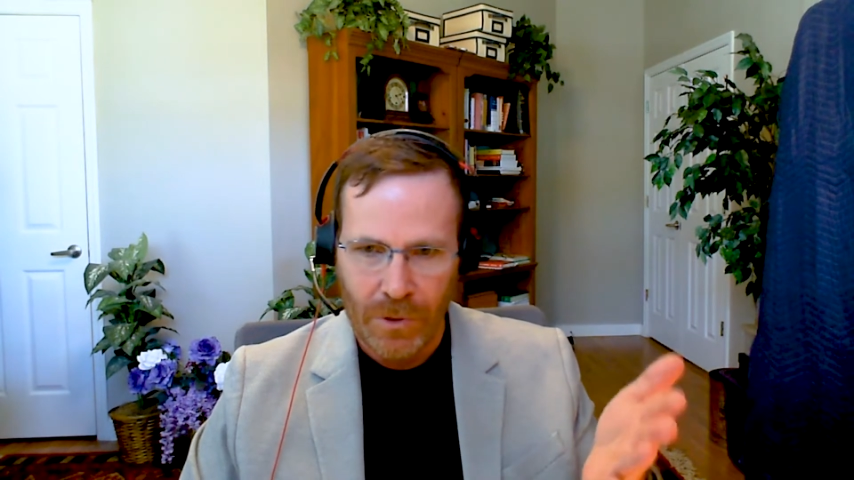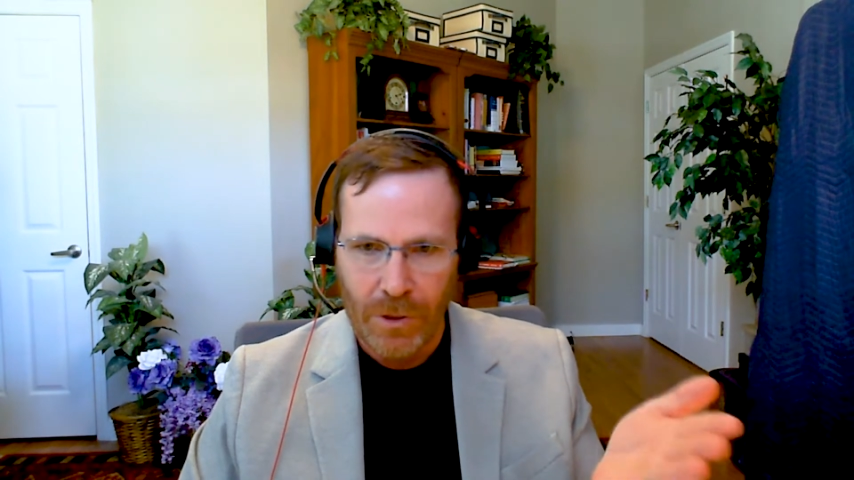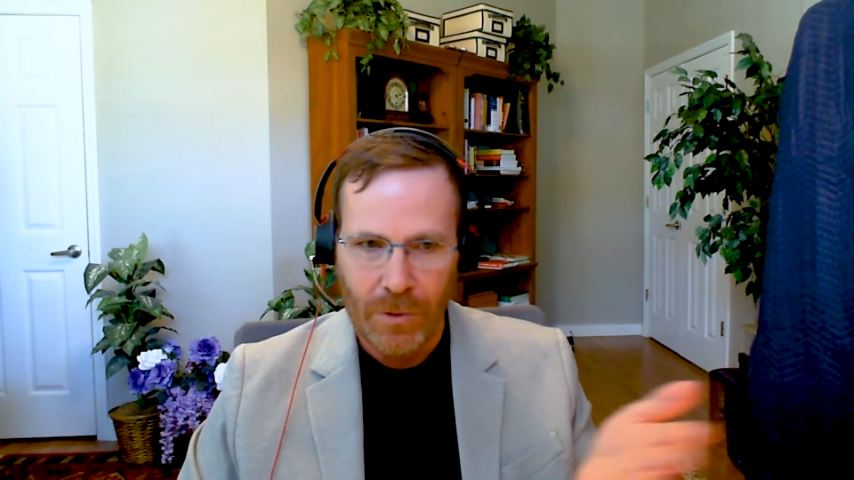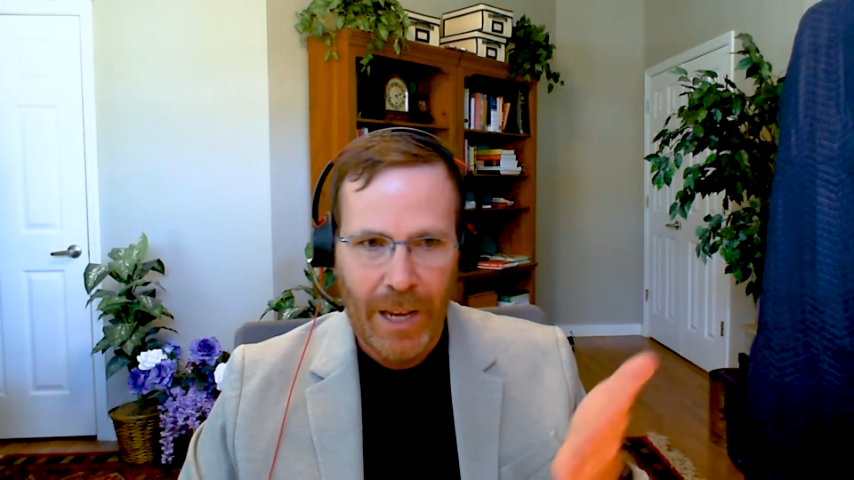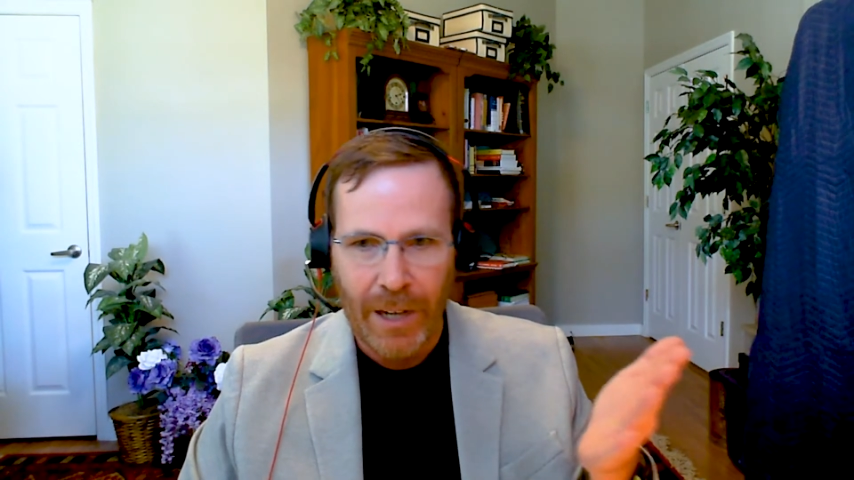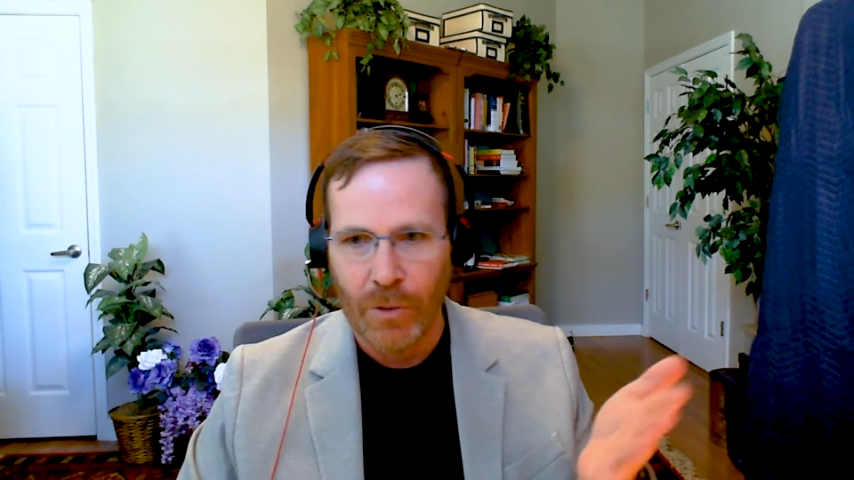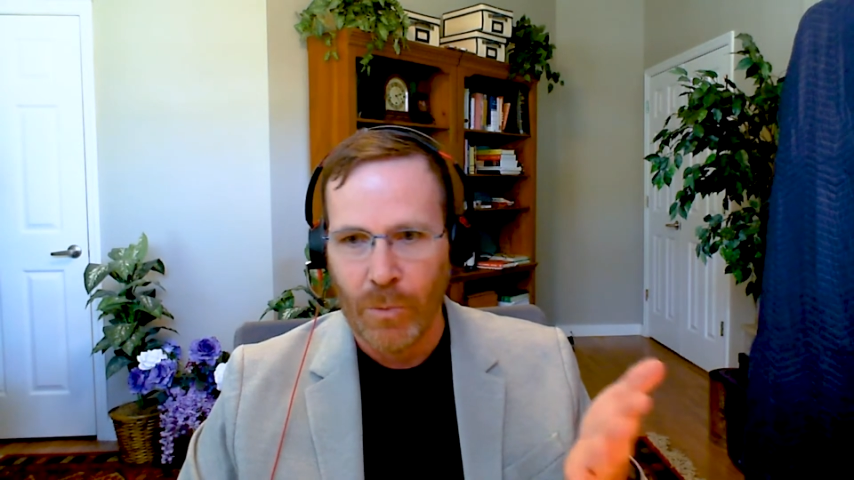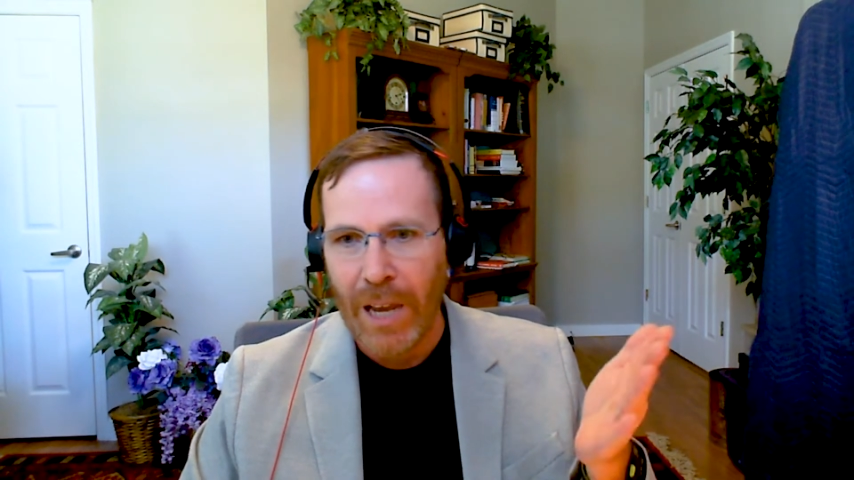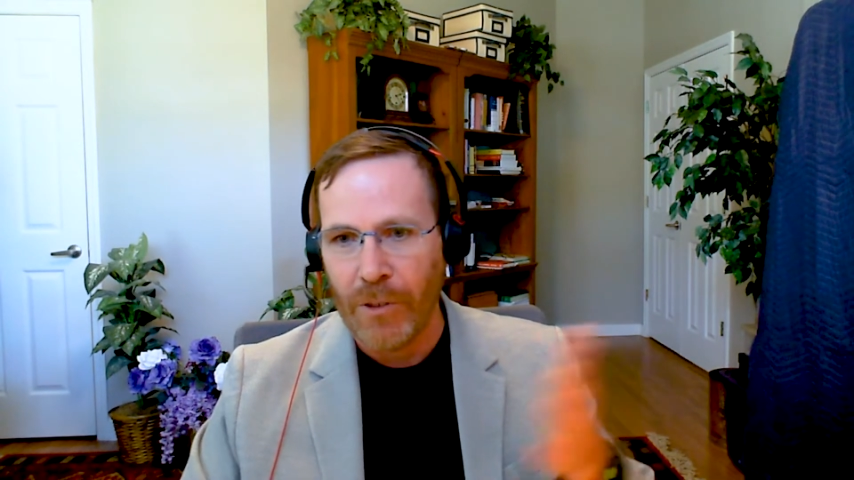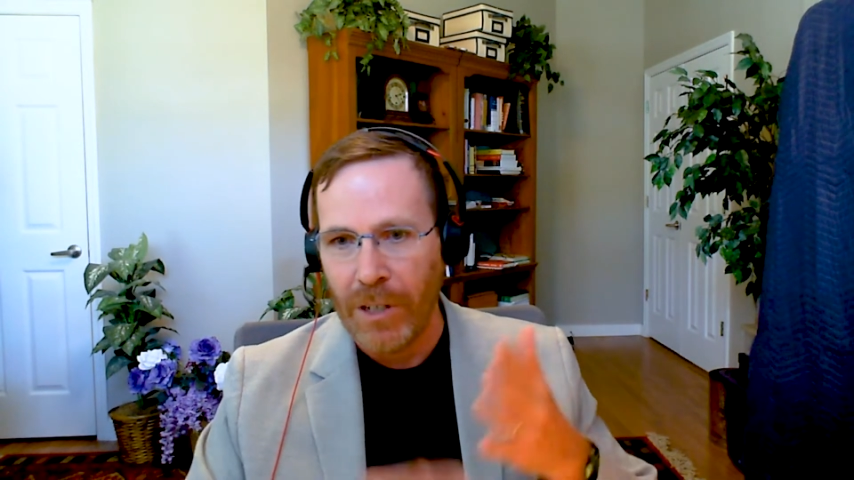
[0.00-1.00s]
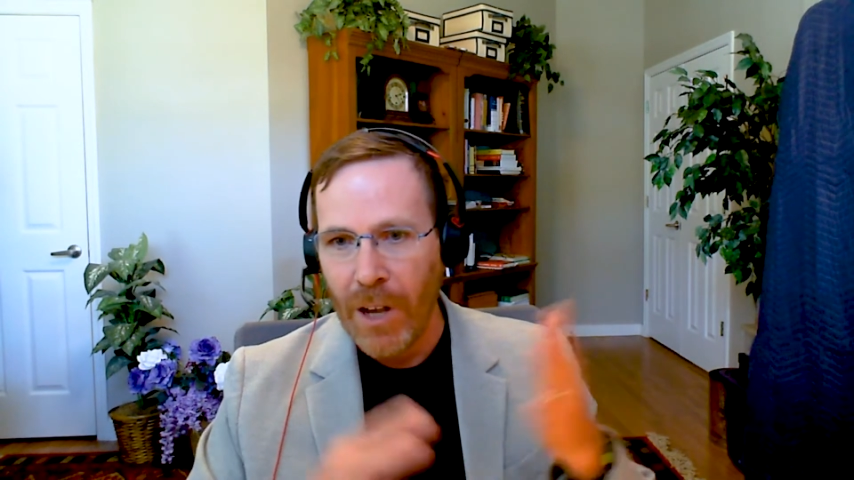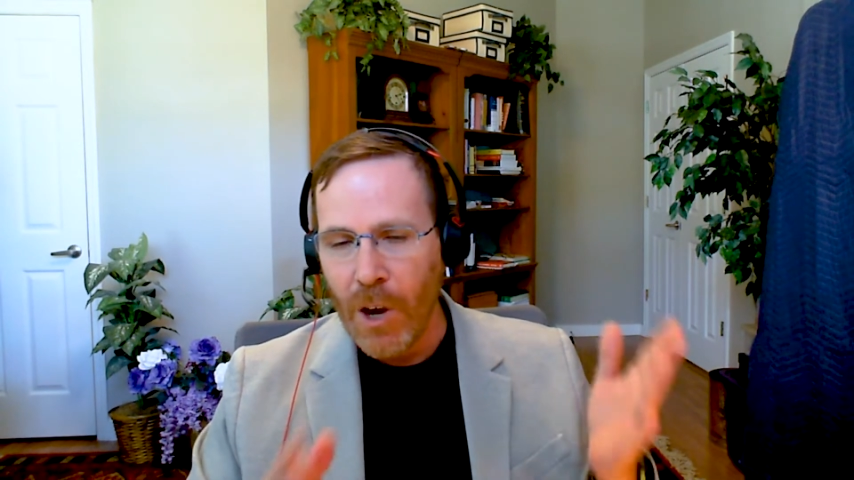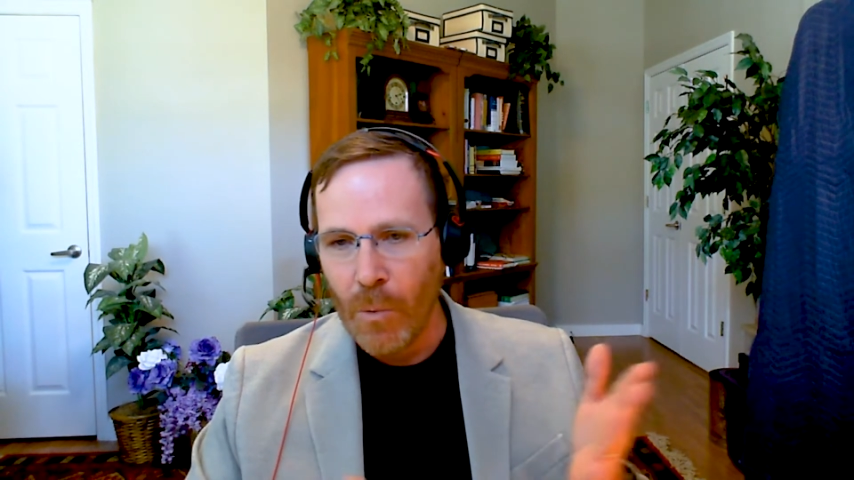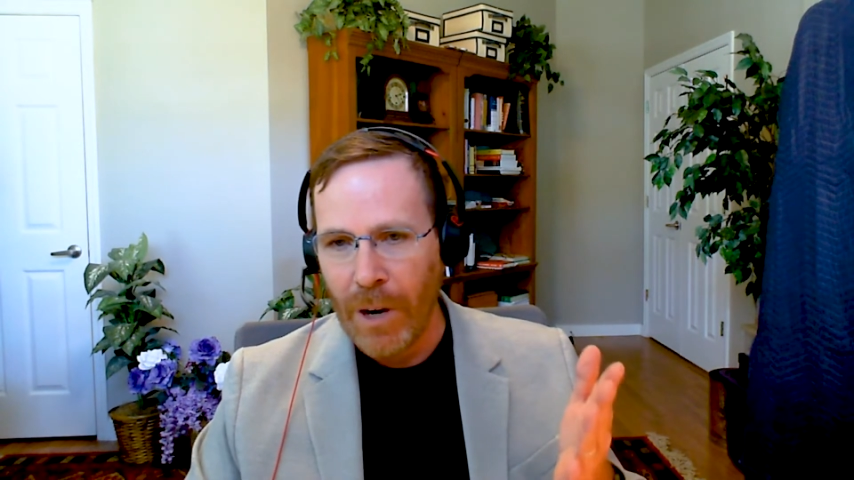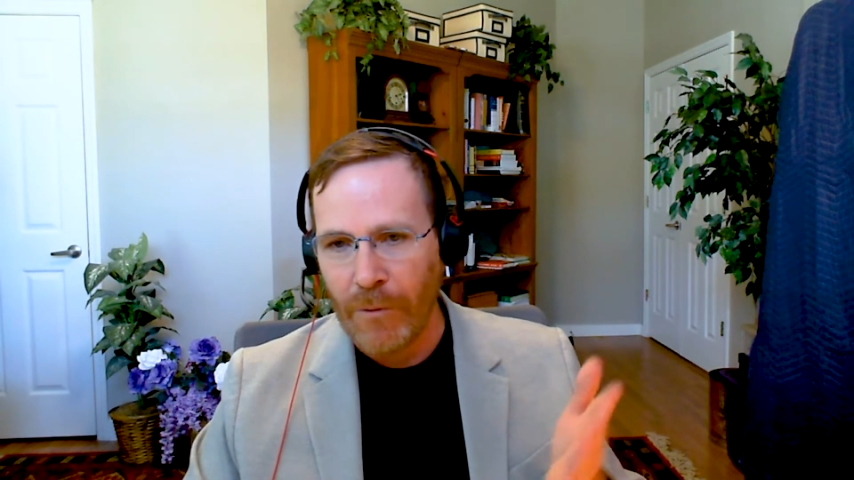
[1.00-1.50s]
2 days, whatever
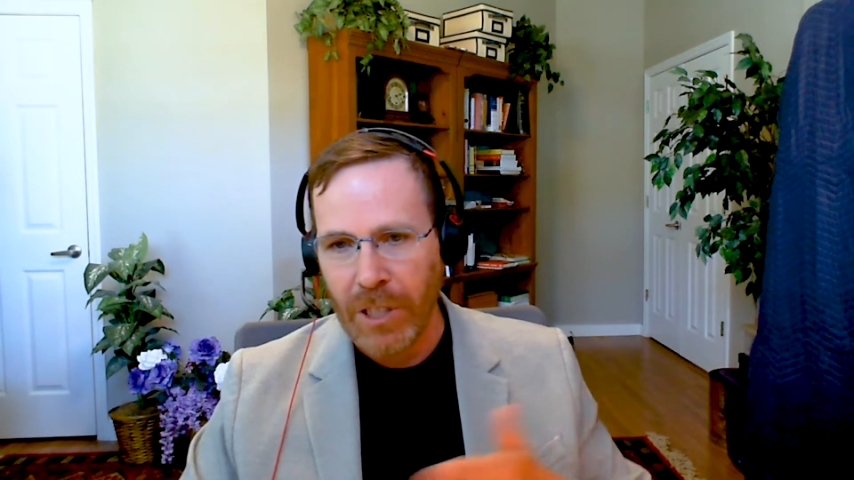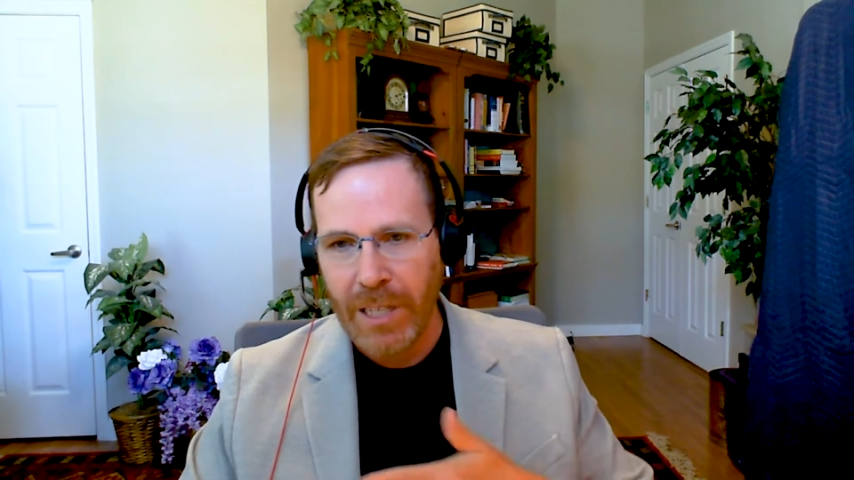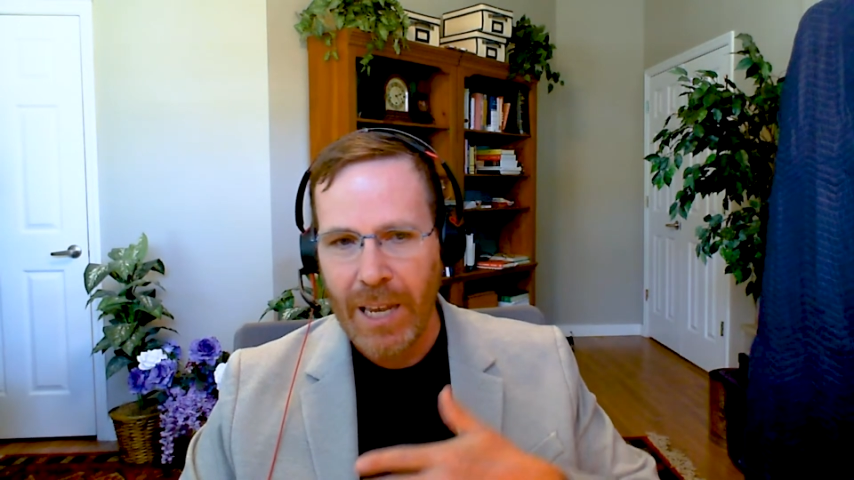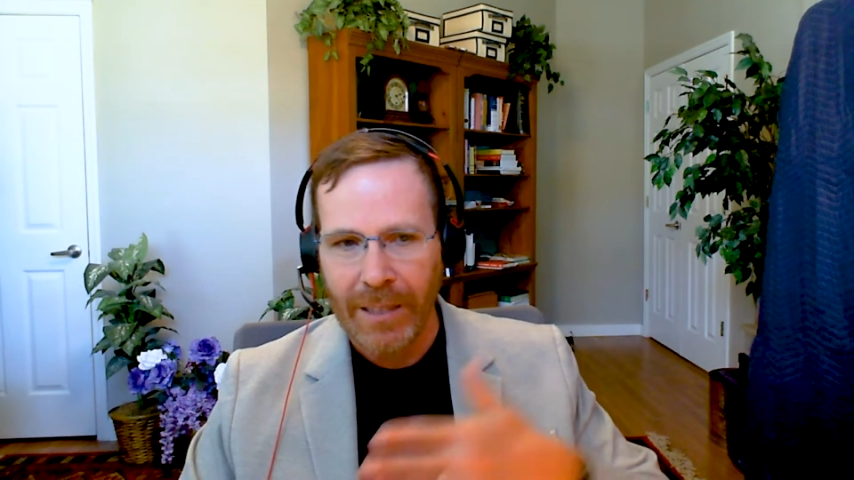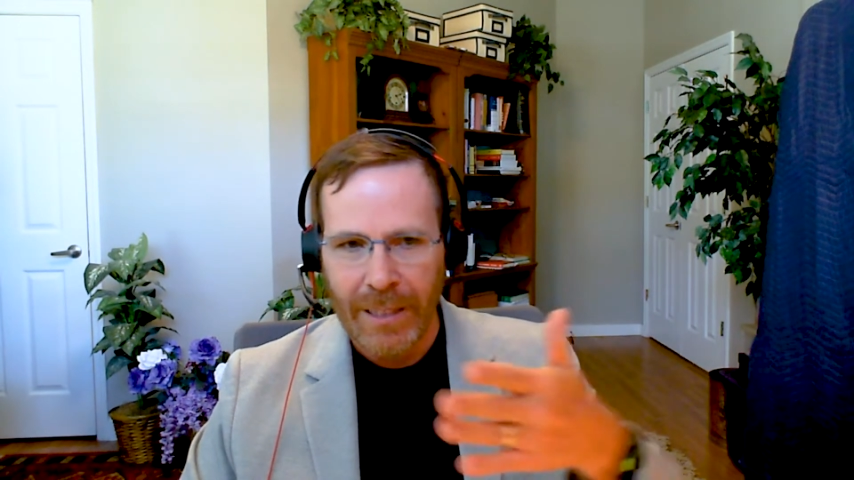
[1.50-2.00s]
it's going to take.